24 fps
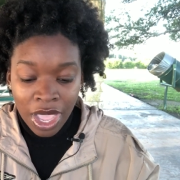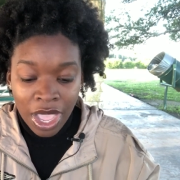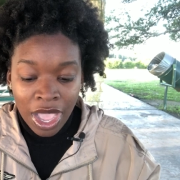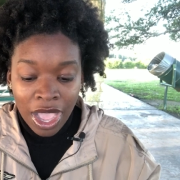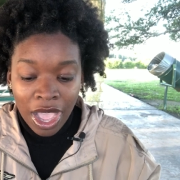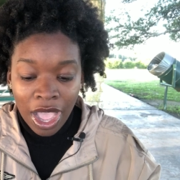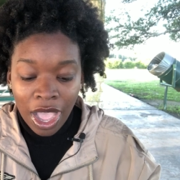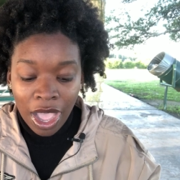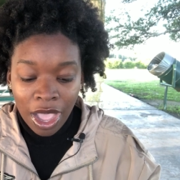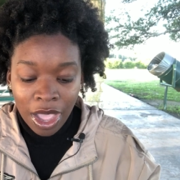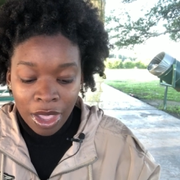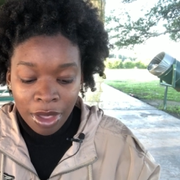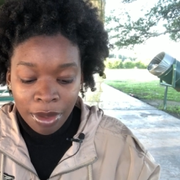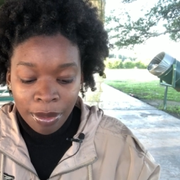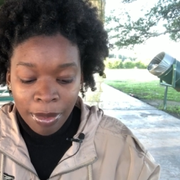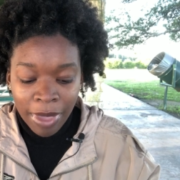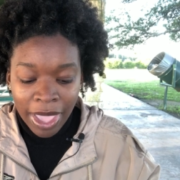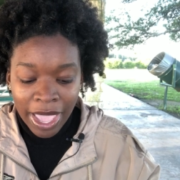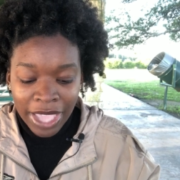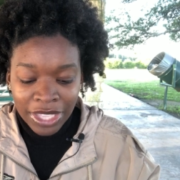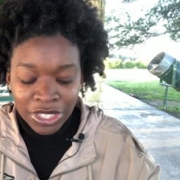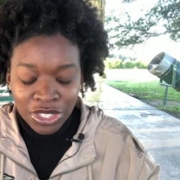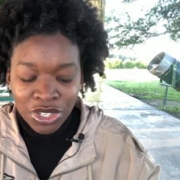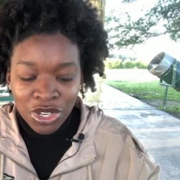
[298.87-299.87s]
um,
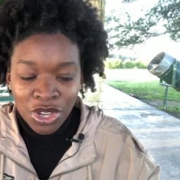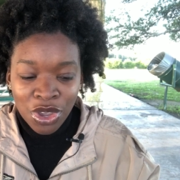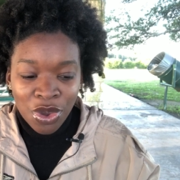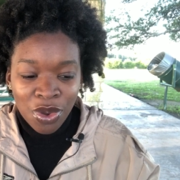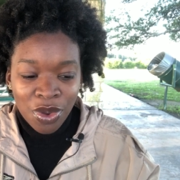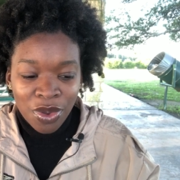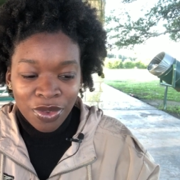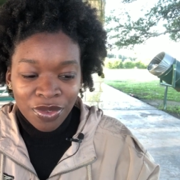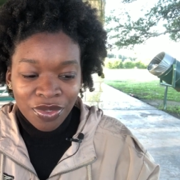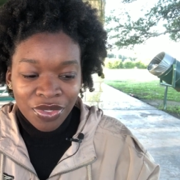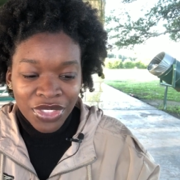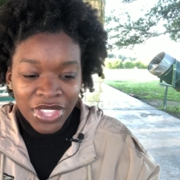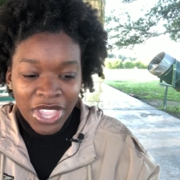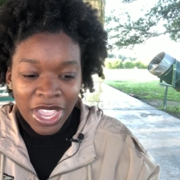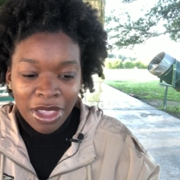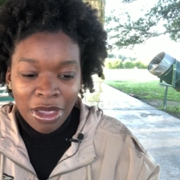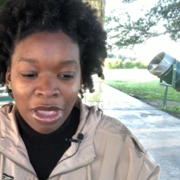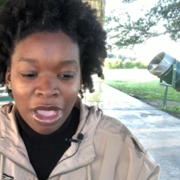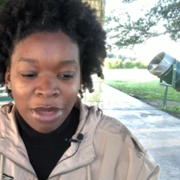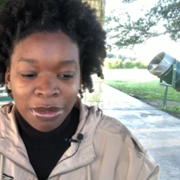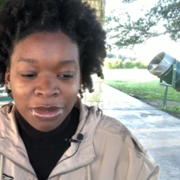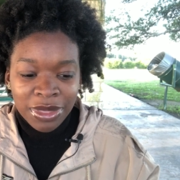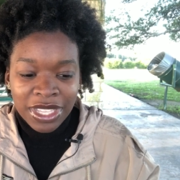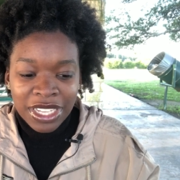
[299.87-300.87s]
and you know I,
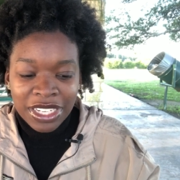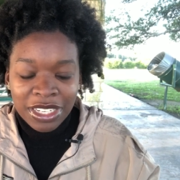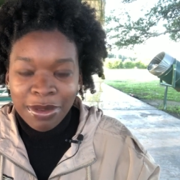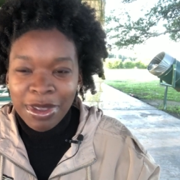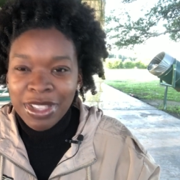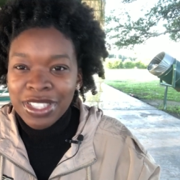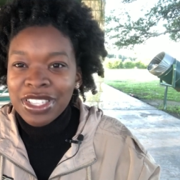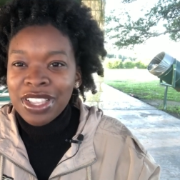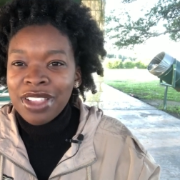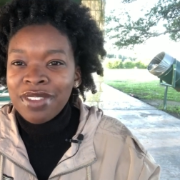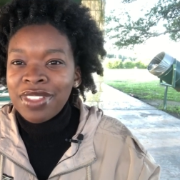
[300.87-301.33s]
am thinking to myself